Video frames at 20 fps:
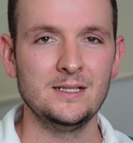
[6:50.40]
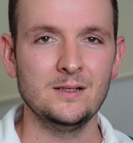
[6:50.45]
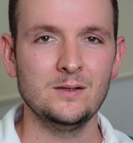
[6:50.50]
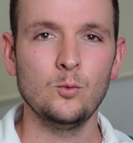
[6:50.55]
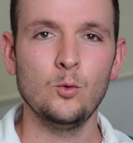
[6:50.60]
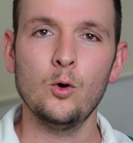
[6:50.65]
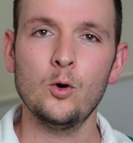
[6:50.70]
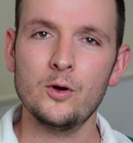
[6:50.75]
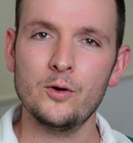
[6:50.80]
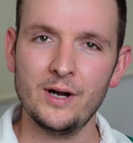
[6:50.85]

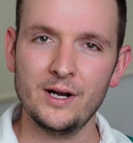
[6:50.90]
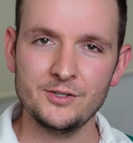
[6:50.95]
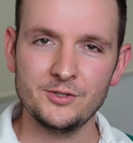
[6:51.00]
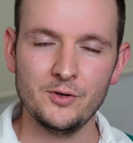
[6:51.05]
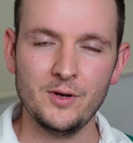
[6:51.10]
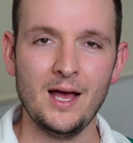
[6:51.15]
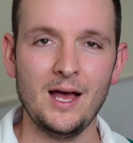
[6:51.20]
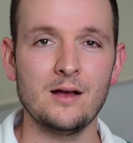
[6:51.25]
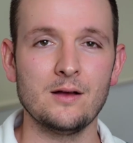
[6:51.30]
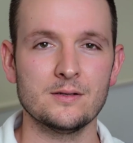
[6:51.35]
Walk around your
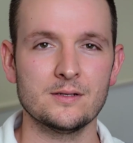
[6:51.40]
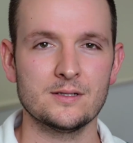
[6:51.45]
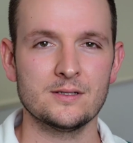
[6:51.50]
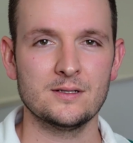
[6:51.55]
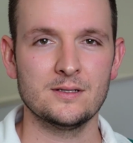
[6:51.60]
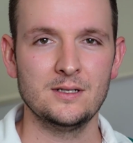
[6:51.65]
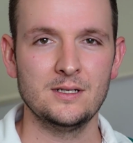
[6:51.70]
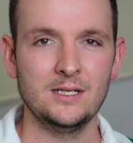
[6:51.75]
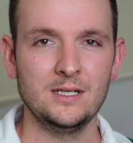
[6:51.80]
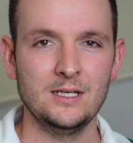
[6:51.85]

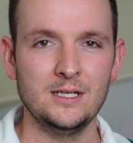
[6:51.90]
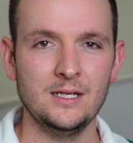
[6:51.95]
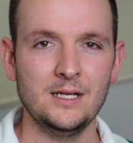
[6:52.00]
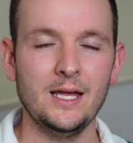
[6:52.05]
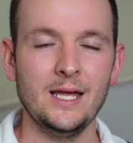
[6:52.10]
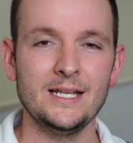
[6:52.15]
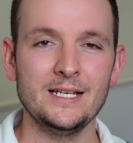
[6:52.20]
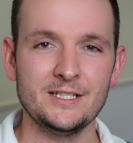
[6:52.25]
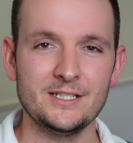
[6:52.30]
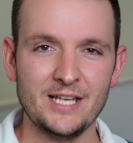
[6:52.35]
house
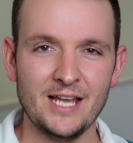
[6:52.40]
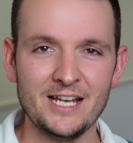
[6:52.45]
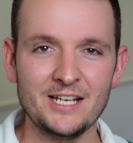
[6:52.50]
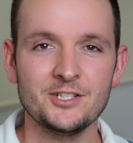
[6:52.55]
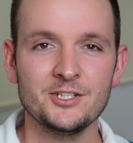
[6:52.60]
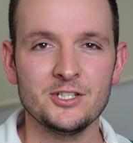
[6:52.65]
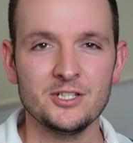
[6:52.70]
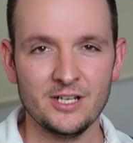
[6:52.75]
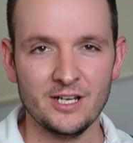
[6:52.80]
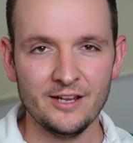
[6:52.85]
and touch